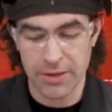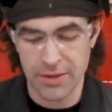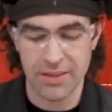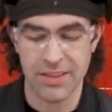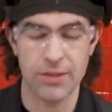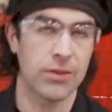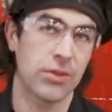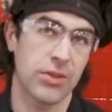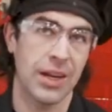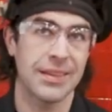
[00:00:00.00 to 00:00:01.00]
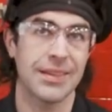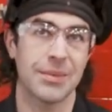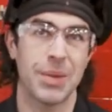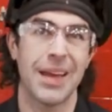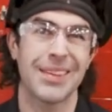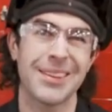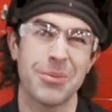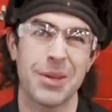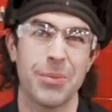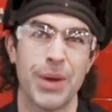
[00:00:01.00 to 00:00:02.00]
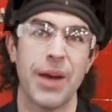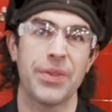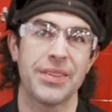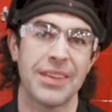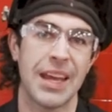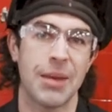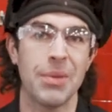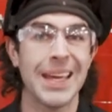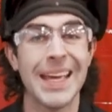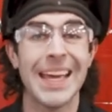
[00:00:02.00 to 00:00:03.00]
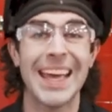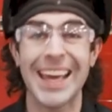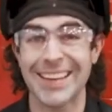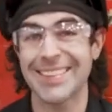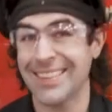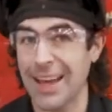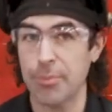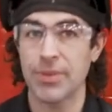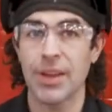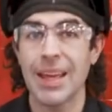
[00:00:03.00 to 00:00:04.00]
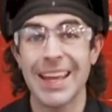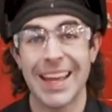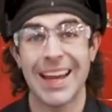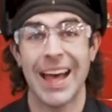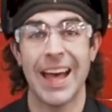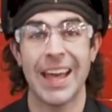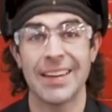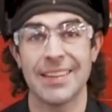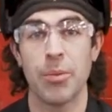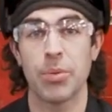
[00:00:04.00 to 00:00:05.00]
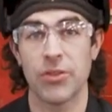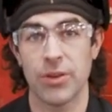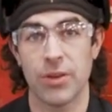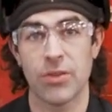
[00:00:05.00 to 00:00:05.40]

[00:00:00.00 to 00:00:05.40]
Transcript: The tensile strength is going to be about the same, except at high temperature.